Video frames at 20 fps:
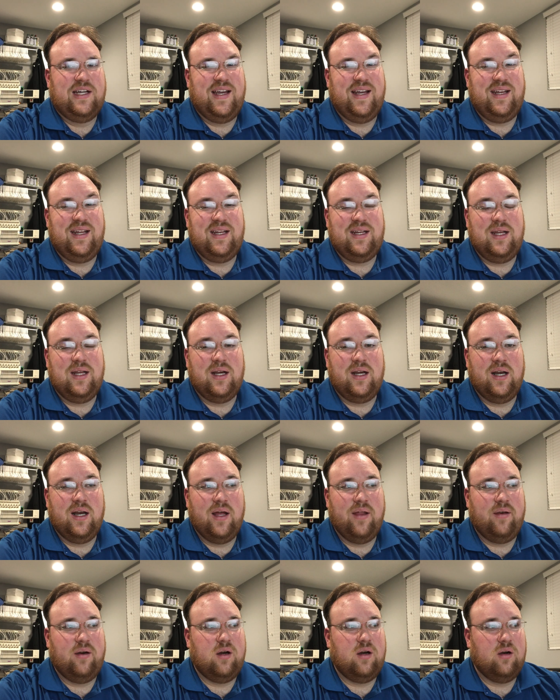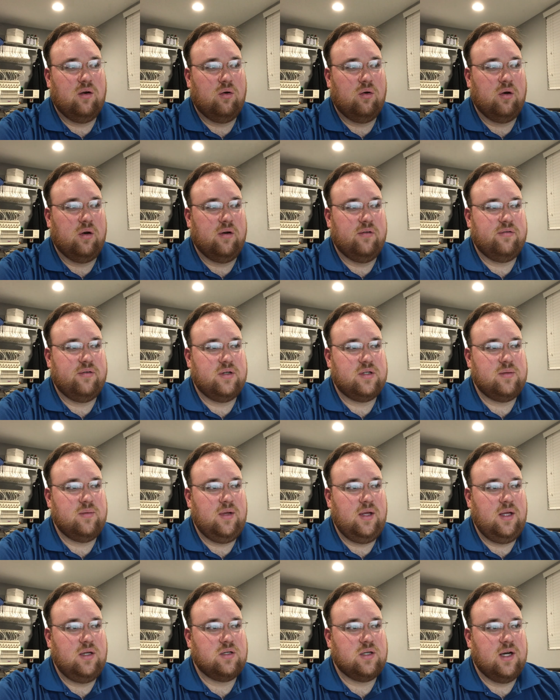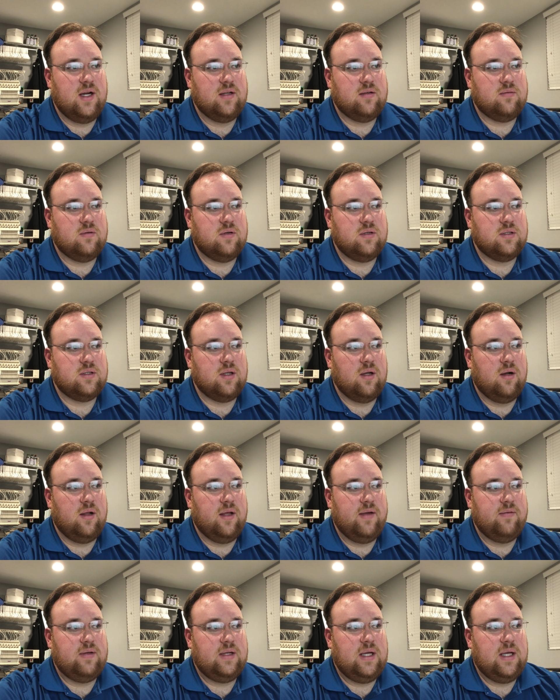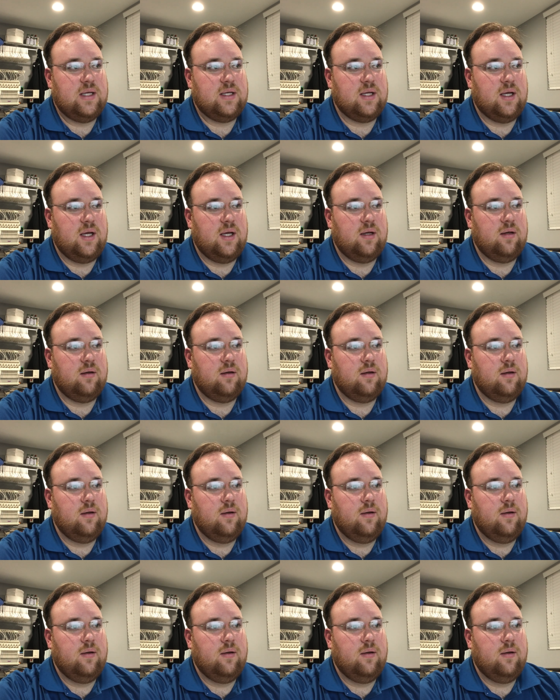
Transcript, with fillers: I did get another order for some heat transfers that I'll have to get done.